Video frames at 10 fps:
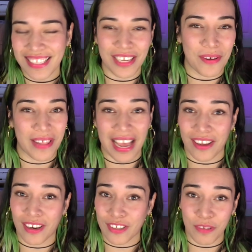So that
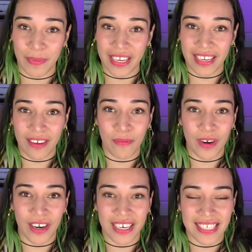could also be
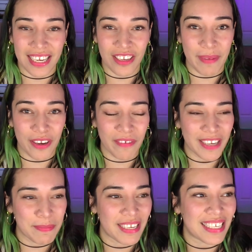where instead you make your
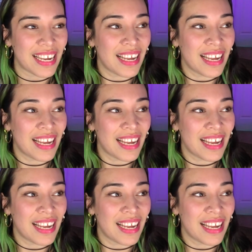investment.